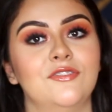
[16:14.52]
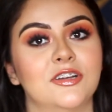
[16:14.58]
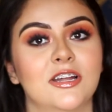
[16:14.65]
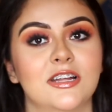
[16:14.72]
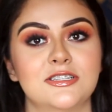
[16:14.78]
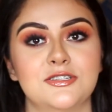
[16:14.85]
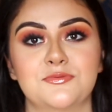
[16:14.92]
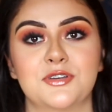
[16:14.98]
If you're
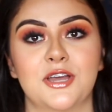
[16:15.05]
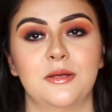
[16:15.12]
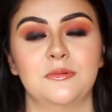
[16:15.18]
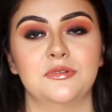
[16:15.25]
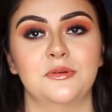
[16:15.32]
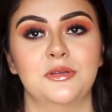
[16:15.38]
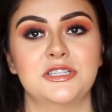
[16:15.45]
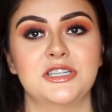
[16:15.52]
not
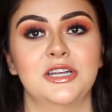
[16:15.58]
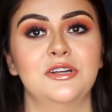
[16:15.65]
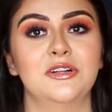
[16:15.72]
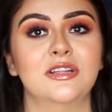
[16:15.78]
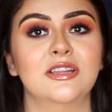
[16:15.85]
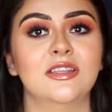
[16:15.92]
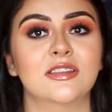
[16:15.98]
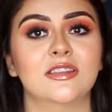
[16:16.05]
subscribed to my
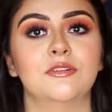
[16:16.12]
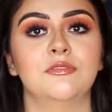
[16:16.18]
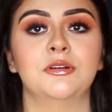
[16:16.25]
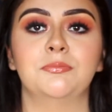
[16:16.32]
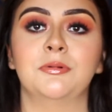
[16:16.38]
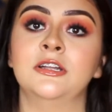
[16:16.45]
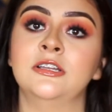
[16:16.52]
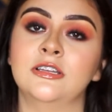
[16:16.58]
channel, click that
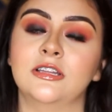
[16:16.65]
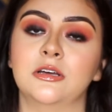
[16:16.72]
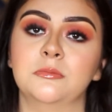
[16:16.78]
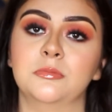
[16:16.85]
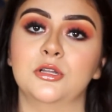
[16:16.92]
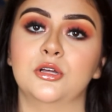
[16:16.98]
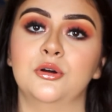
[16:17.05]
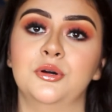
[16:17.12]
red button
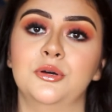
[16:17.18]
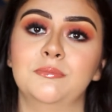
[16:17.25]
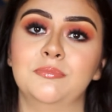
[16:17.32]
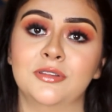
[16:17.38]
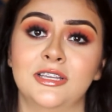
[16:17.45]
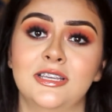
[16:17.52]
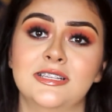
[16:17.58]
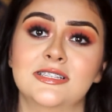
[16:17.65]
down below, and
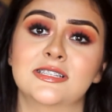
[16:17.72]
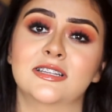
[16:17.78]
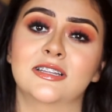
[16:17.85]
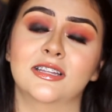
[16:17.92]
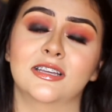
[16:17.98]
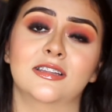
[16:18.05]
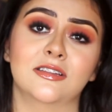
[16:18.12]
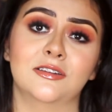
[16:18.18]
please
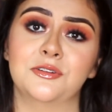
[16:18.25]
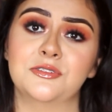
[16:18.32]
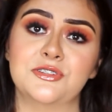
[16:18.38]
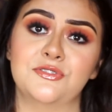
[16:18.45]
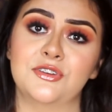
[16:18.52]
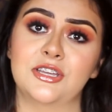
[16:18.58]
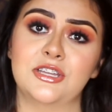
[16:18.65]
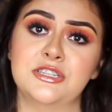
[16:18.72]
click the
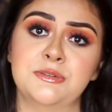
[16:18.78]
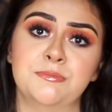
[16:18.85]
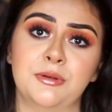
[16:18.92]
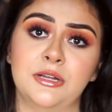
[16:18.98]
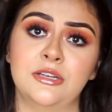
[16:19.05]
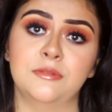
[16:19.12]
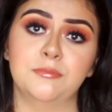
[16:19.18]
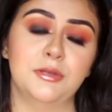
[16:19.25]
notification
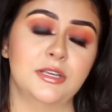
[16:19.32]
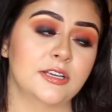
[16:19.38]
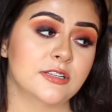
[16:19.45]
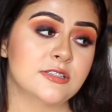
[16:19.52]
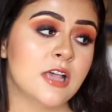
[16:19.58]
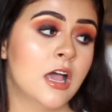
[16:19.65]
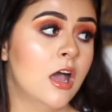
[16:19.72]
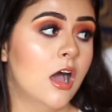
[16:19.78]
button,
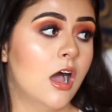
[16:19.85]
because